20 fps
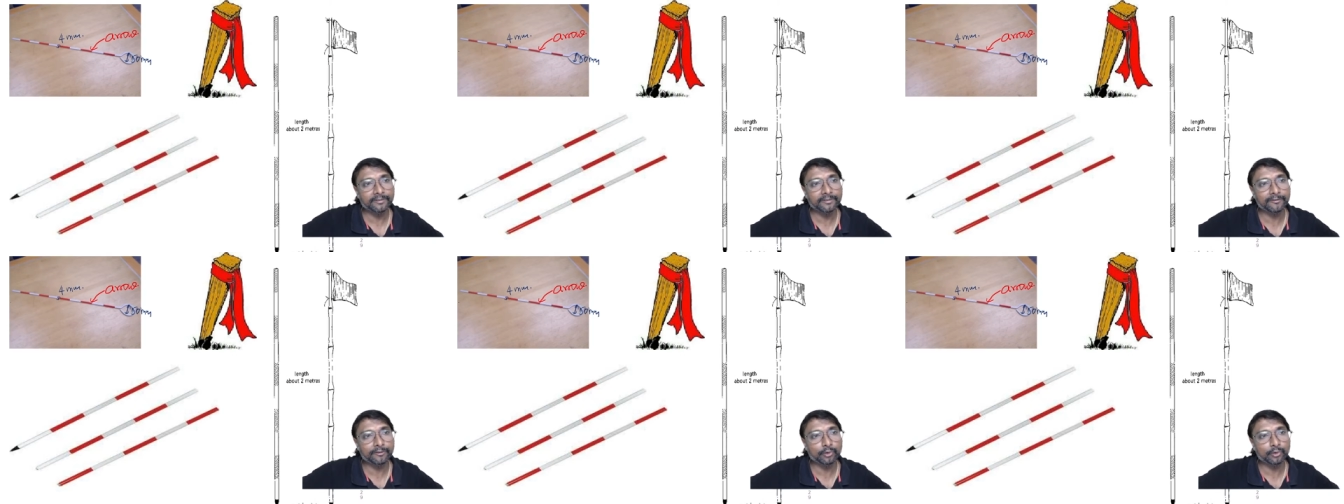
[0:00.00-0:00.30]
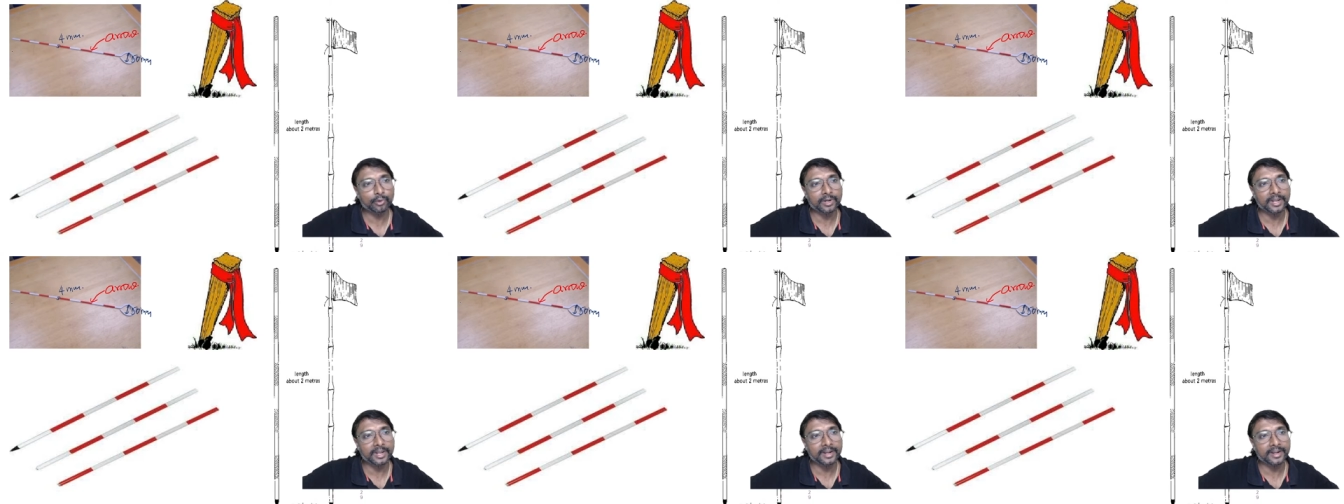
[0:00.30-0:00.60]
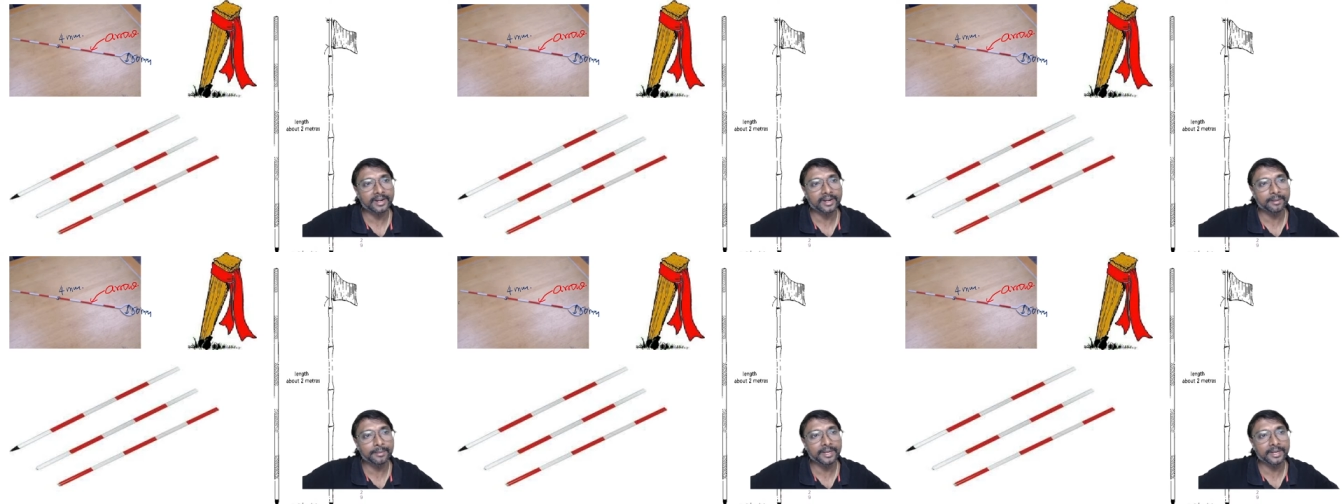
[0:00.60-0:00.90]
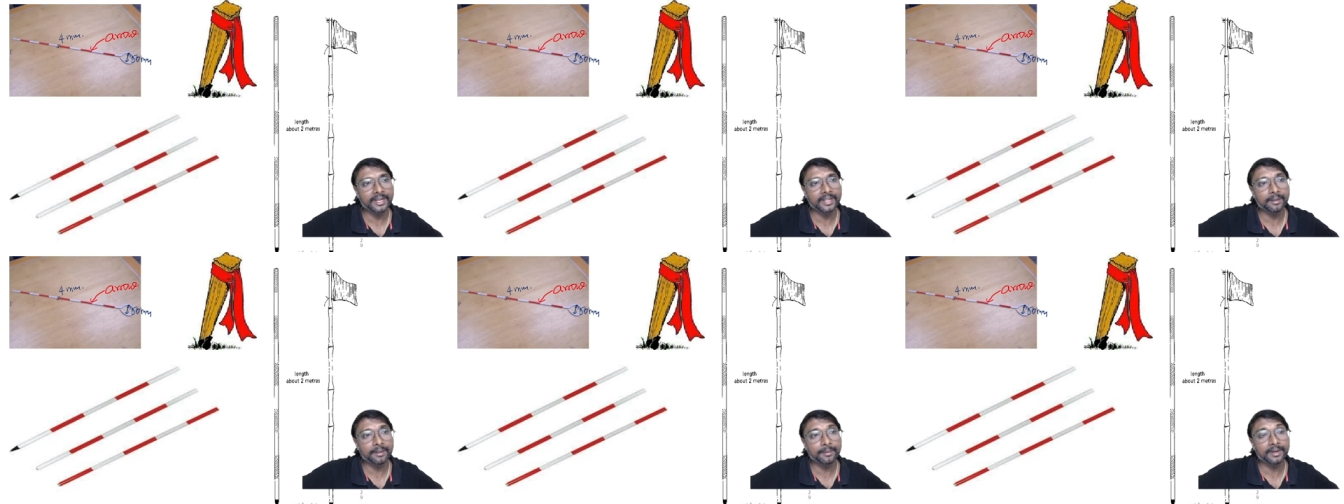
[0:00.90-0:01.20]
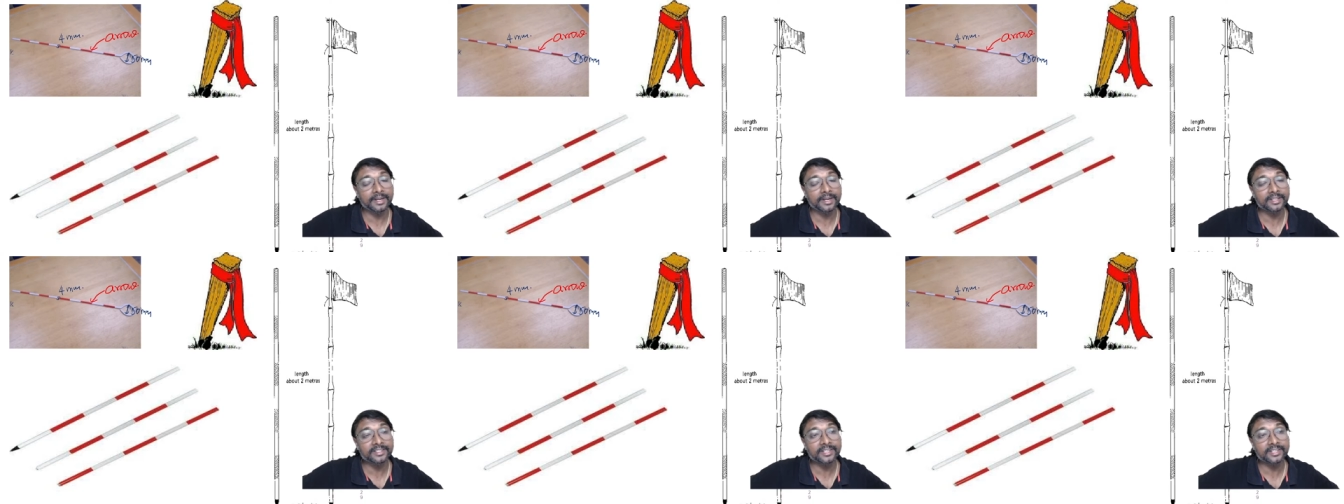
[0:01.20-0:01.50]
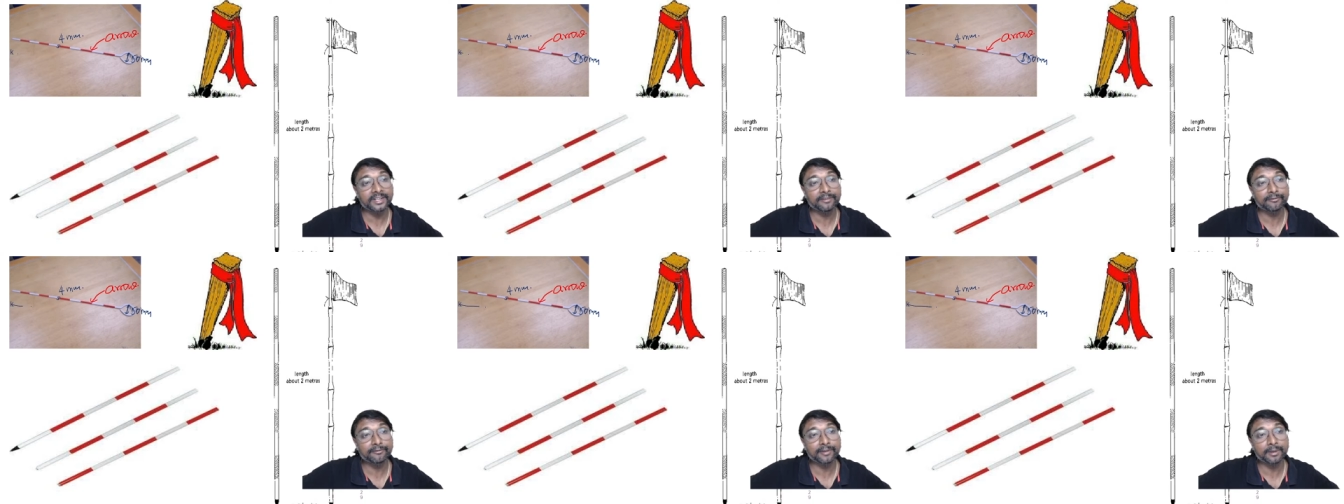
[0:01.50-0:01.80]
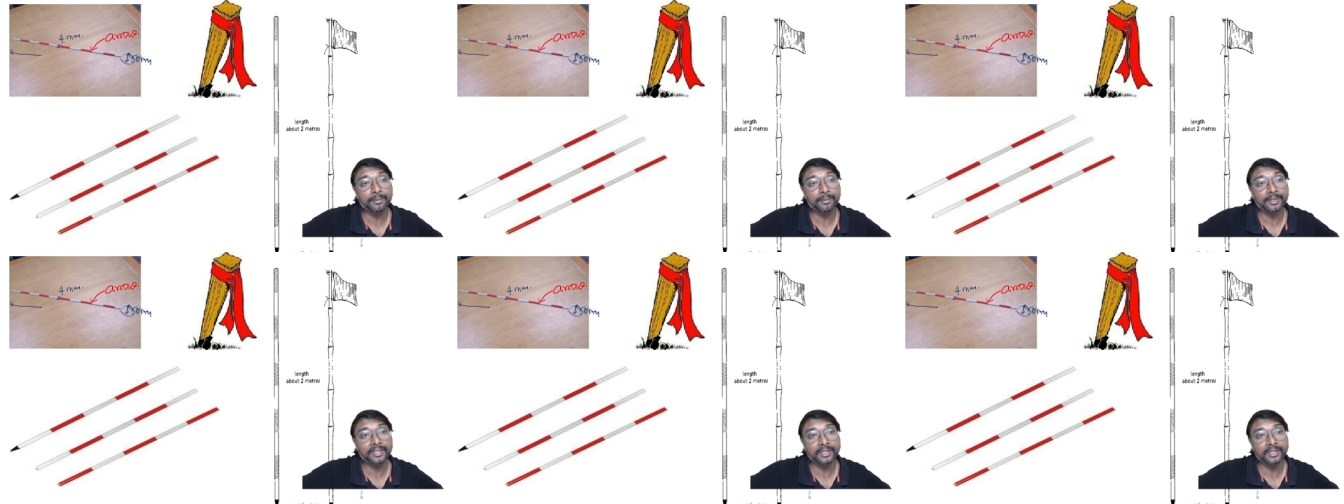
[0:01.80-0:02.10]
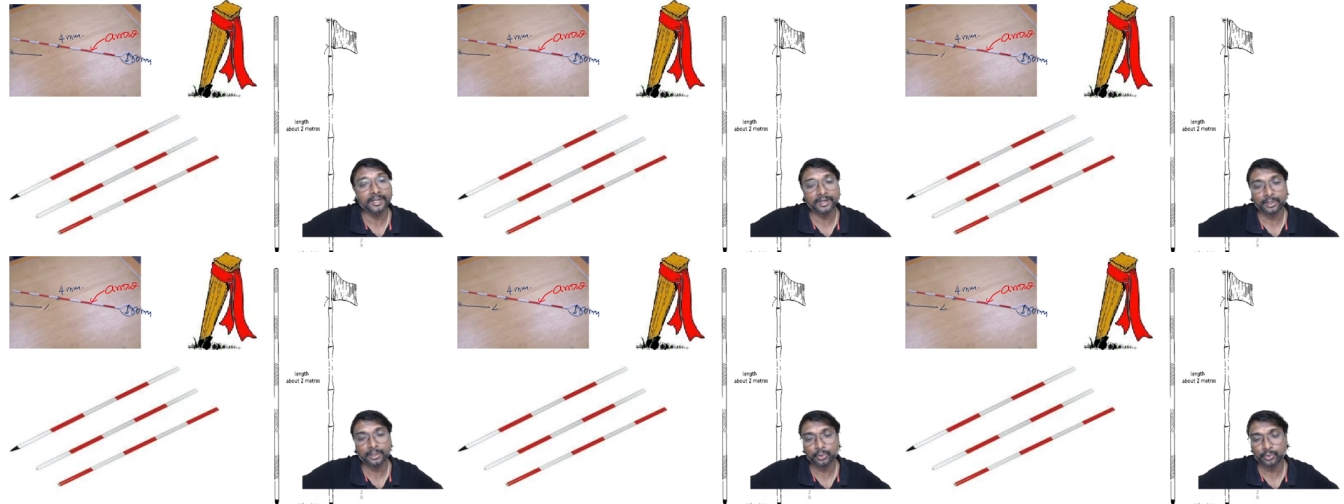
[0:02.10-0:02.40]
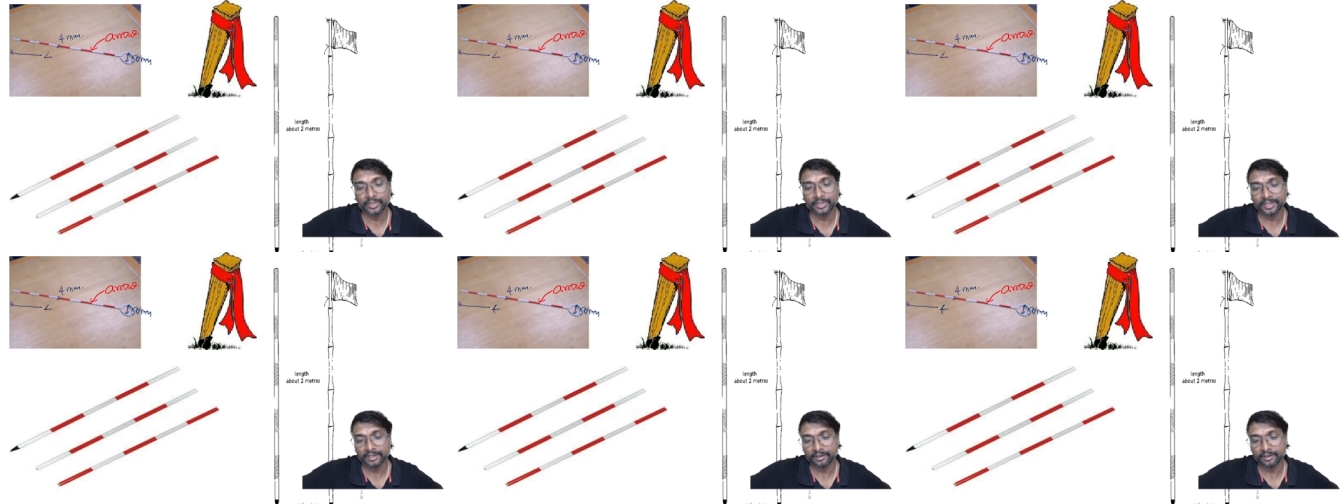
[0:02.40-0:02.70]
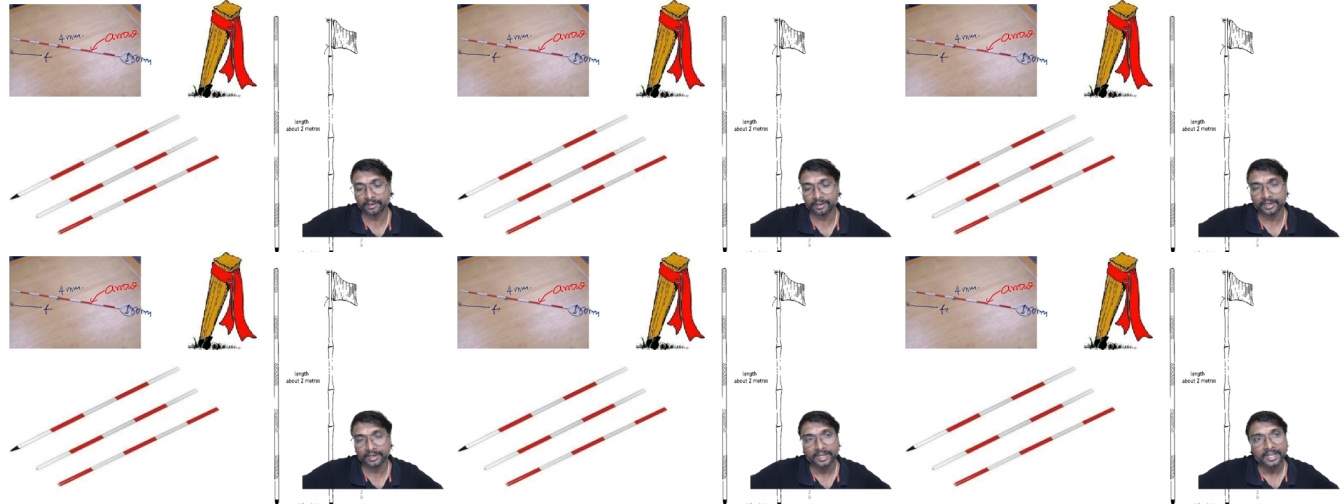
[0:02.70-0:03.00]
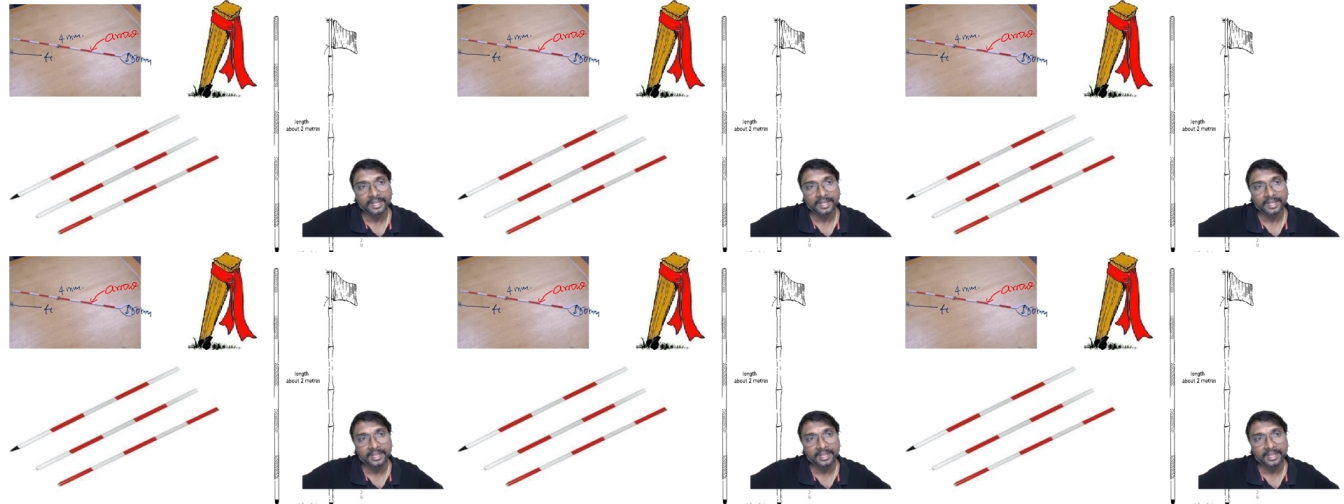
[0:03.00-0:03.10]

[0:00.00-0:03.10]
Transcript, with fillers: 400 millimeters, right, from here to here.